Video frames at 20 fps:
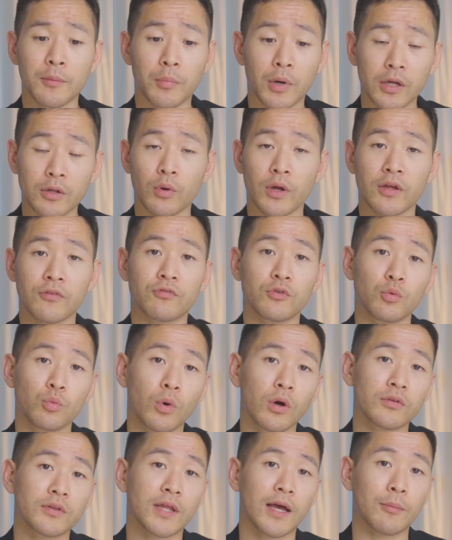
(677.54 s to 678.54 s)
By the way, if you
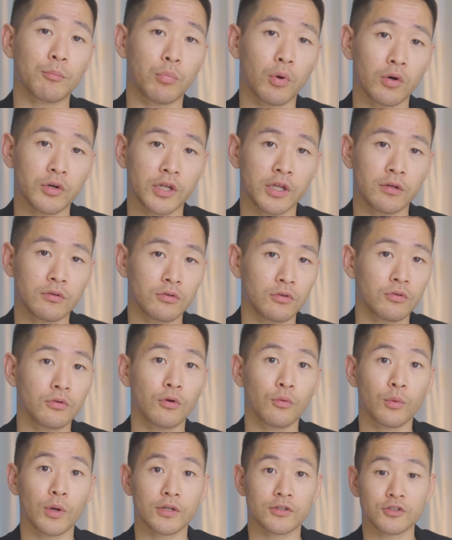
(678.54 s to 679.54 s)
want that body, you
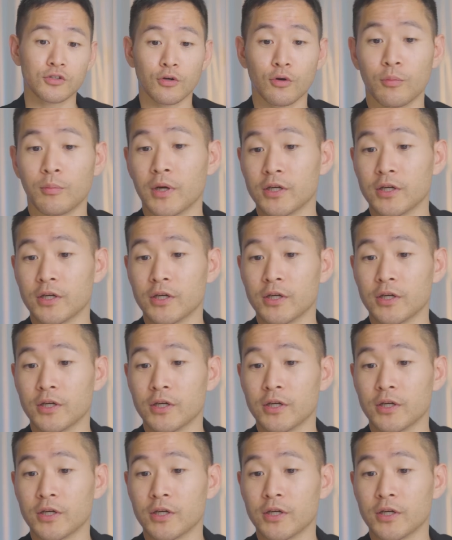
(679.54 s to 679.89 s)
know where to go.